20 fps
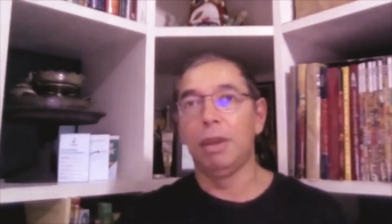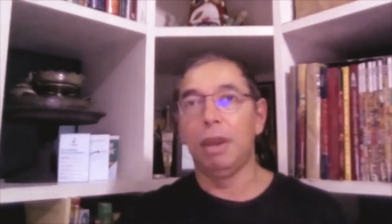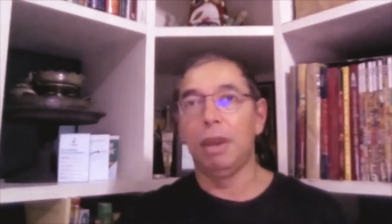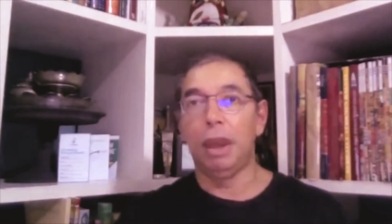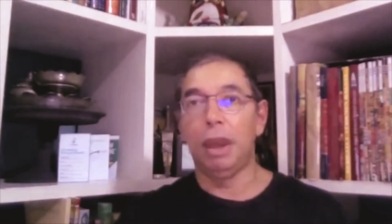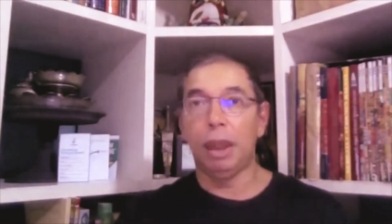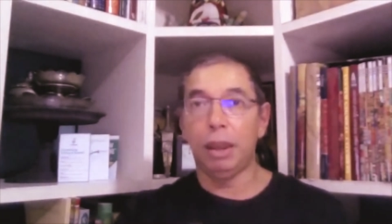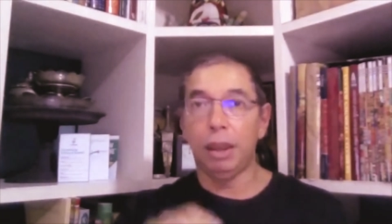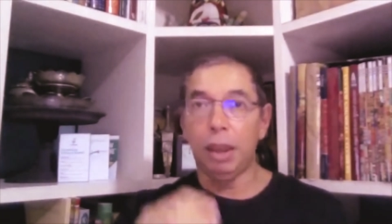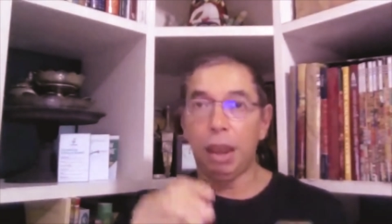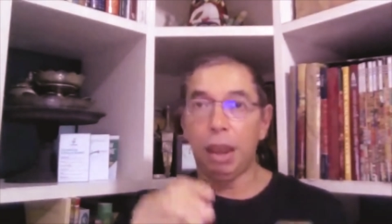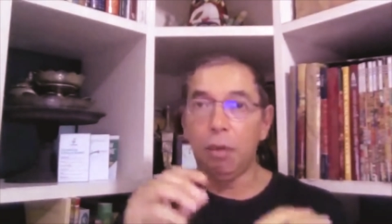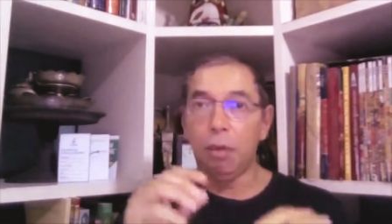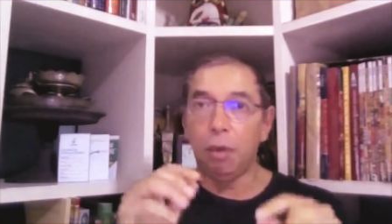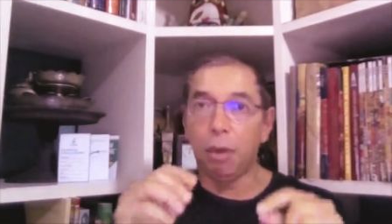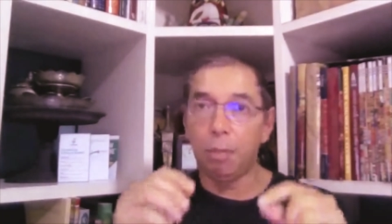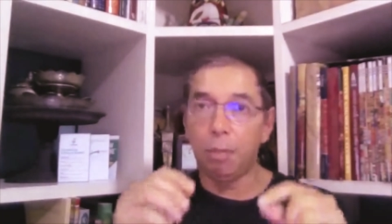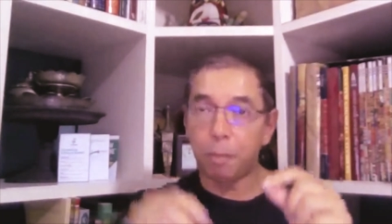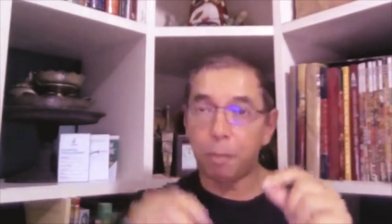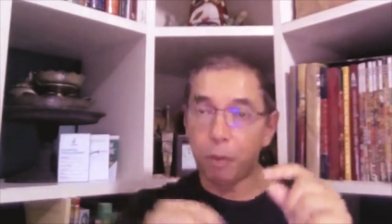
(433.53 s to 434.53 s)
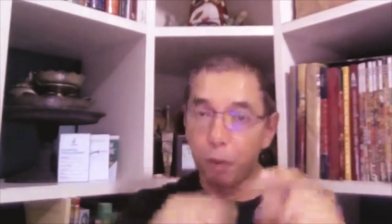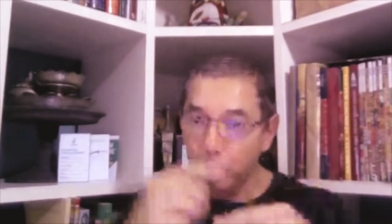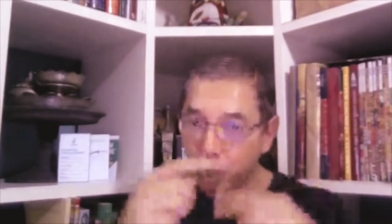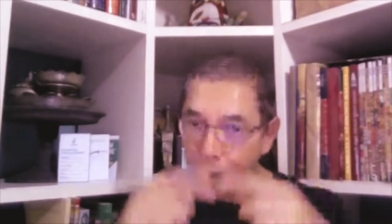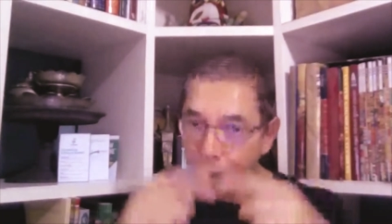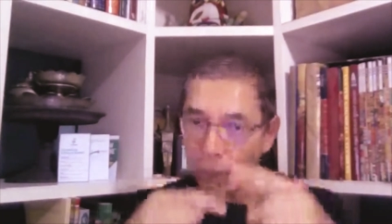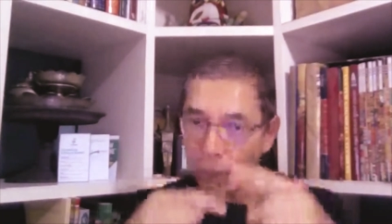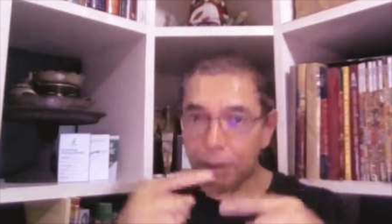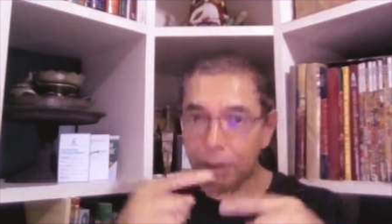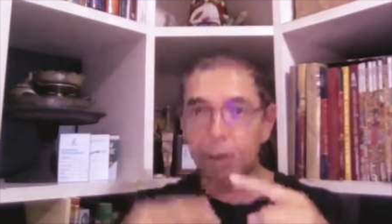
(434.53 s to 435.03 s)
and they will
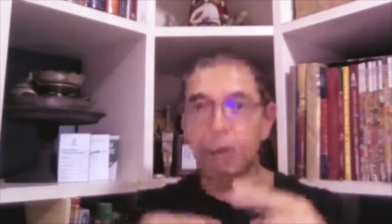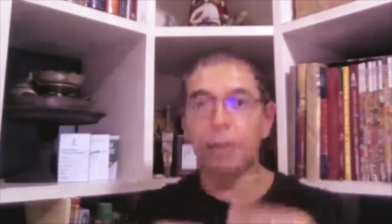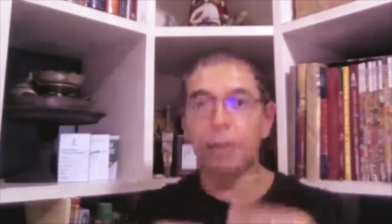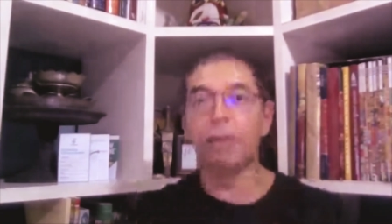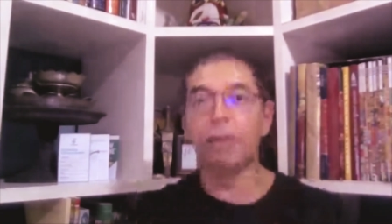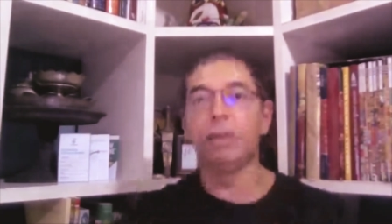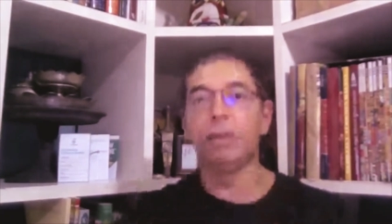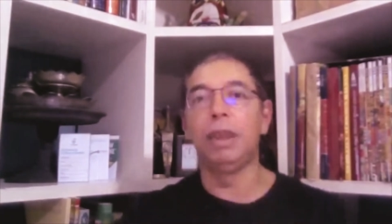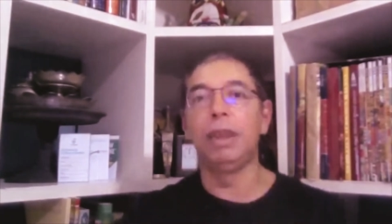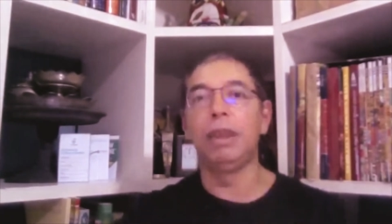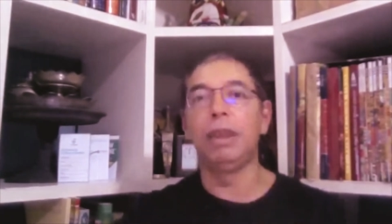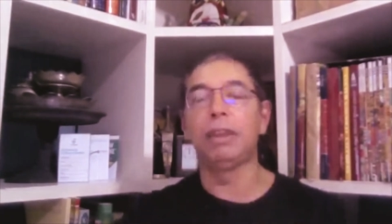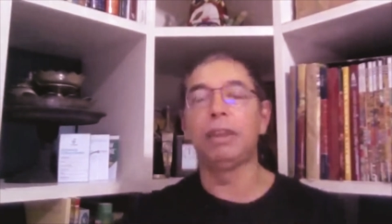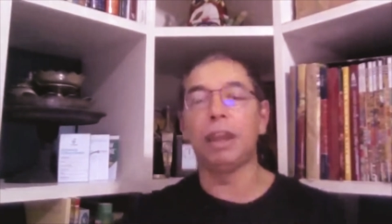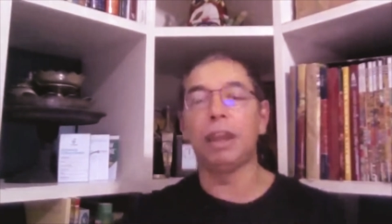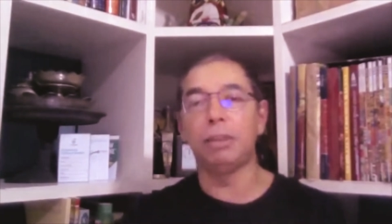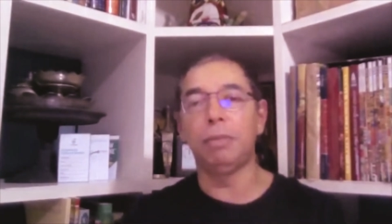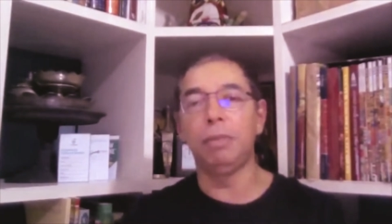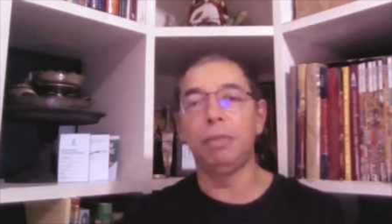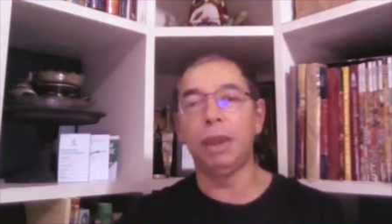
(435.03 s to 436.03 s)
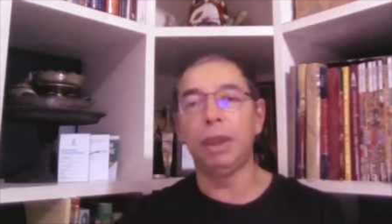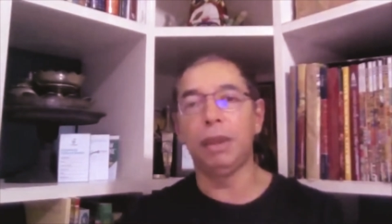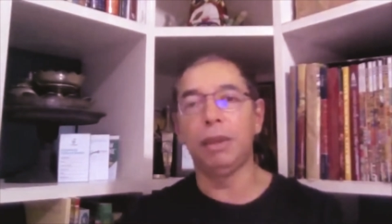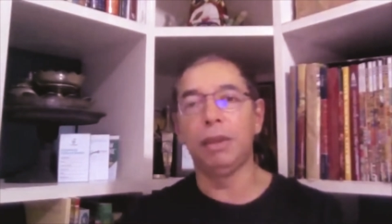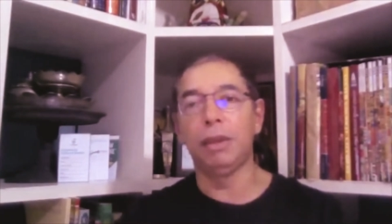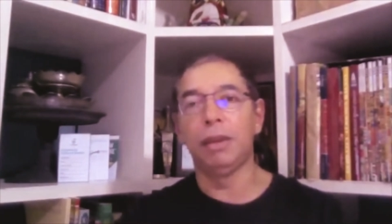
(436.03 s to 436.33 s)
process the seismic,